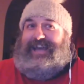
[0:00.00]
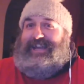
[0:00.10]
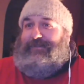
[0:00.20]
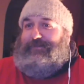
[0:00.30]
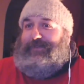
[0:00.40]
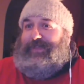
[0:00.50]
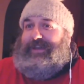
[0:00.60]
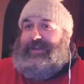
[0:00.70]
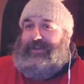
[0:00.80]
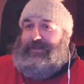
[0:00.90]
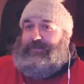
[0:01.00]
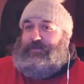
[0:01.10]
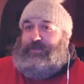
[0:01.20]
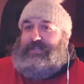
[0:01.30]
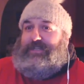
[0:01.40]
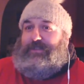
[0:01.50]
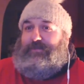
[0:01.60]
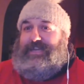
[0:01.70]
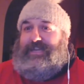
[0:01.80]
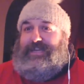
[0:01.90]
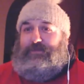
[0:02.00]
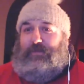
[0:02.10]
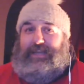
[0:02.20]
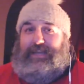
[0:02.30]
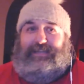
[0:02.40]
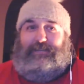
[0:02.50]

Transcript: there for 23 years waiting